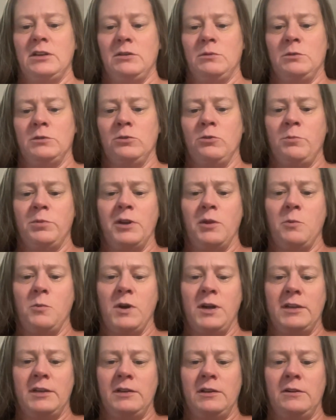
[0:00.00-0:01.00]
We're opening
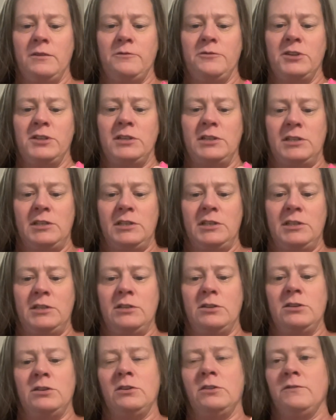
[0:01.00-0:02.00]
one every day
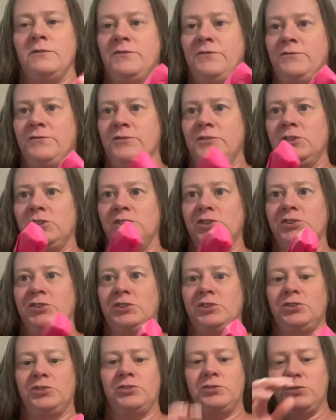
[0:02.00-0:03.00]

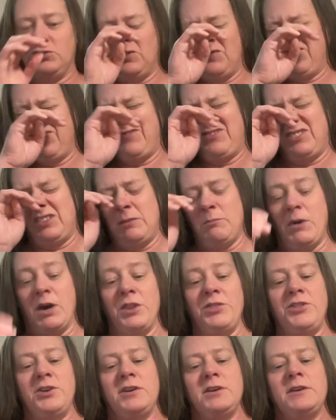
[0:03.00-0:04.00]
of the
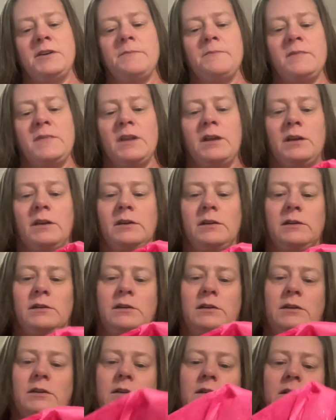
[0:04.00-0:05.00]

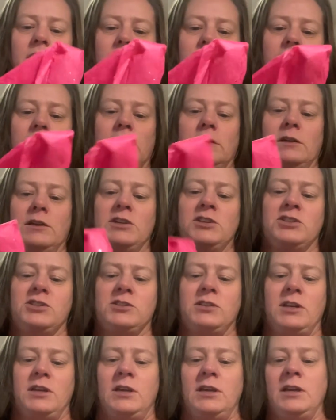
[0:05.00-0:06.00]
month, and
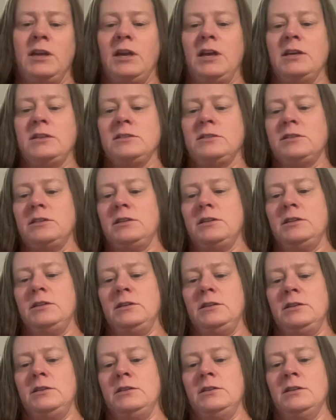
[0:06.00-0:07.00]
each day has
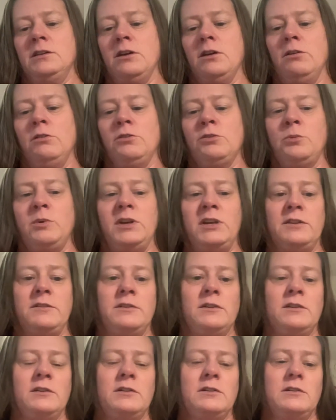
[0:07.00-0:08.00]
a
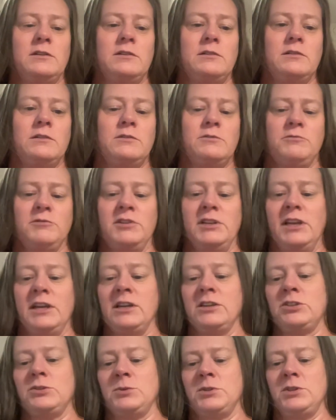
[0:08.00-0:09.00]
colorway
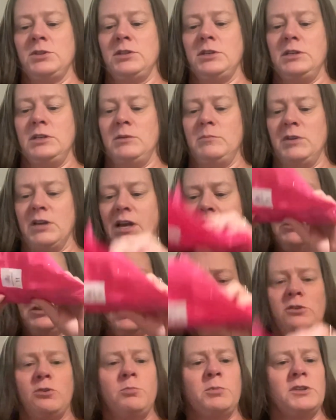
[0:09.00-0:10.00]
related to a theme. And I was
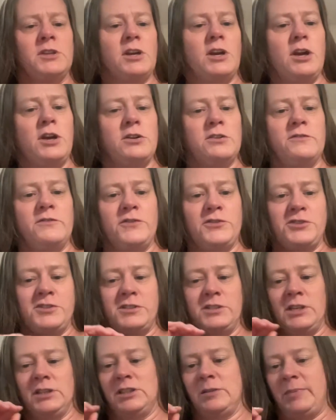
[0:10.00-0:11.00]
going to open the card first, not the